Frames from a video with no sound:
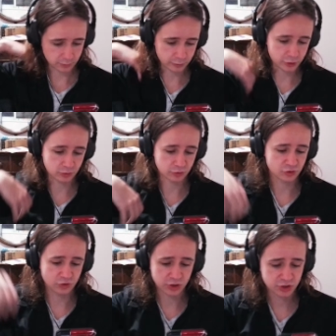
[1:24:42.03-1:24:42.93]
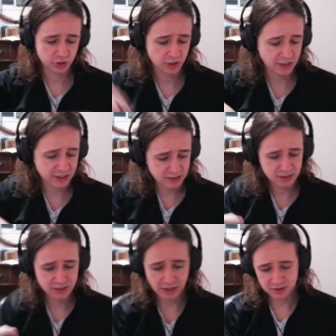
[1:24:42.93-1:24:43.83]
So structure, I guess it
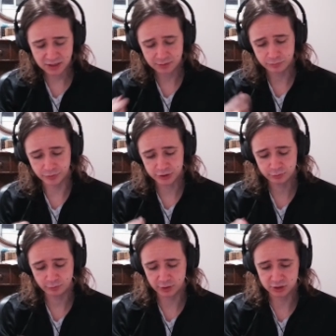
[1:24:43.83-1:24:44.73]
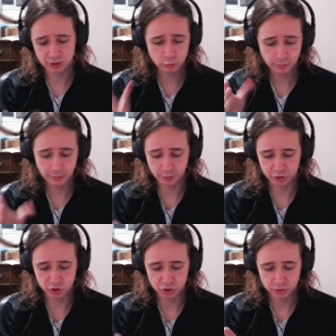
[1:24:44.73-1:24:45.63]
counts like a bridge, because there could be a
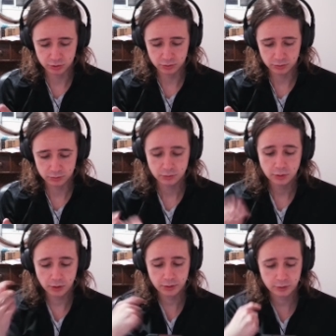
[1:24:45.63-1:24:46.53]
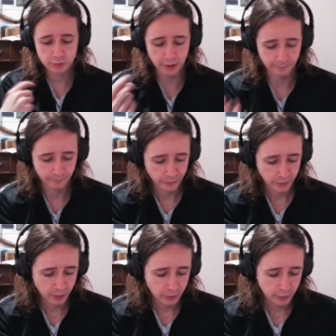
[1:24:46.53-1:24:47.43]
bridge. Okay, great.
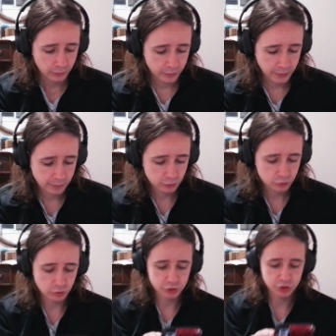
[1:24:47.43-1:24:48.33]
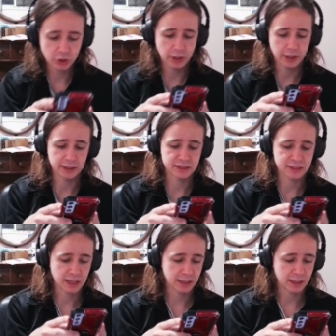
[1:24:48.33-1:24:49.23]
The narrow structure ahead
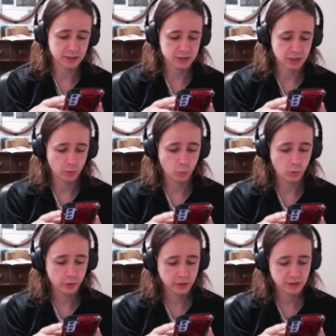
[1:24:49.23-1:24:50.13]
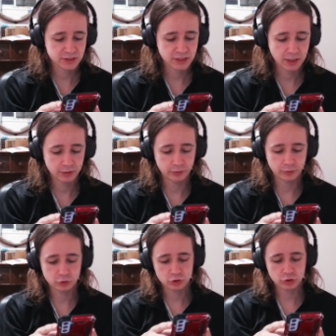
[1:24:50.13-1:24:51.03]
sign is a warning sign
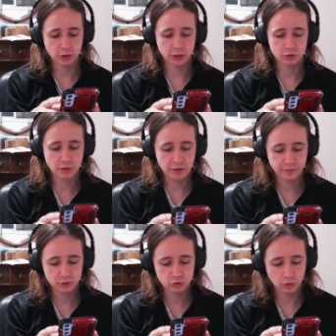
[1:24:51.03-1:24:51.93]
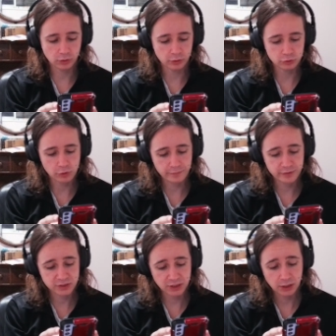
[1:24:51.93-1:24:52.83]
used in traffic to alert drivers
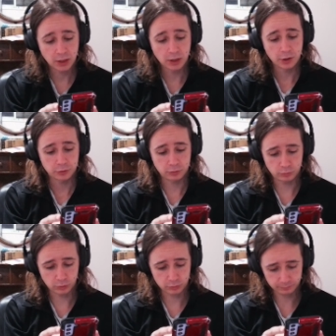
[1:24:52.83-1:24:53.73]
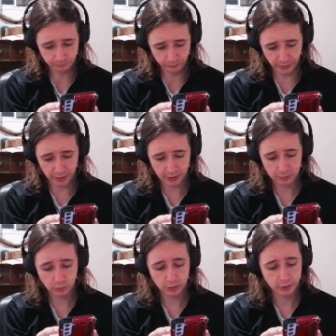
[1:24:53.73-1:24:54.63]
that the road ahead
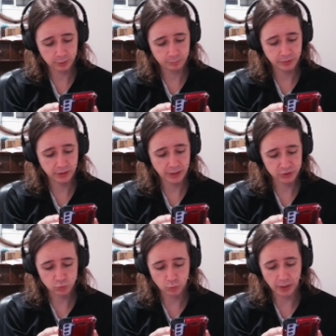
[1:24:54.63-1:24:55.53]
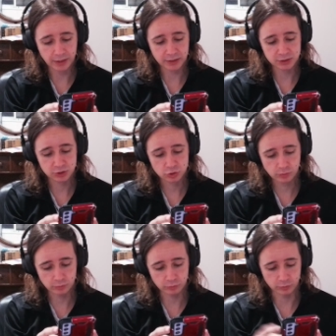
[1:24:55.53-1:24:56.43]
will not be as wide as the
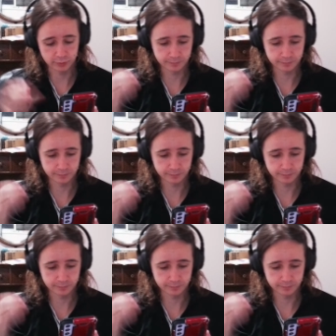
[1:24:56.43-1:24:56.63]
current road.